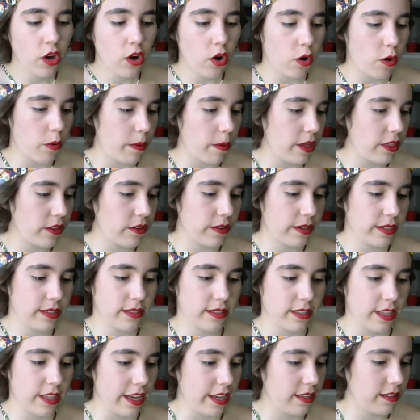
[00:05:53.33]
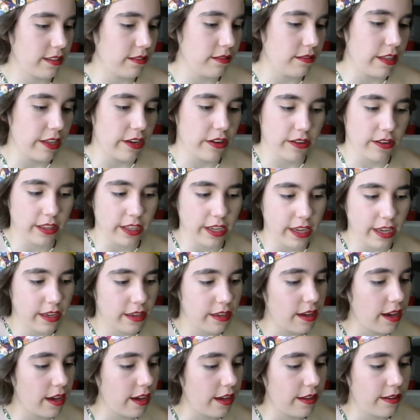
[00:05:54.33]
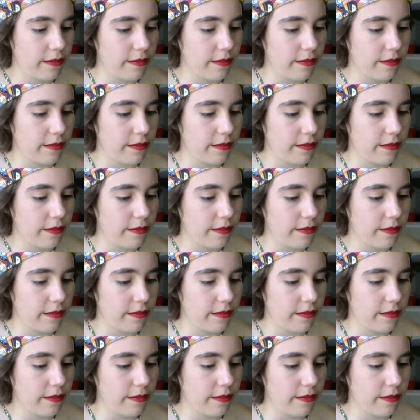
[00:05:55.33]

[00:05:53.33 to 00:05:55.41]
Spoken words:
or whether it's like literally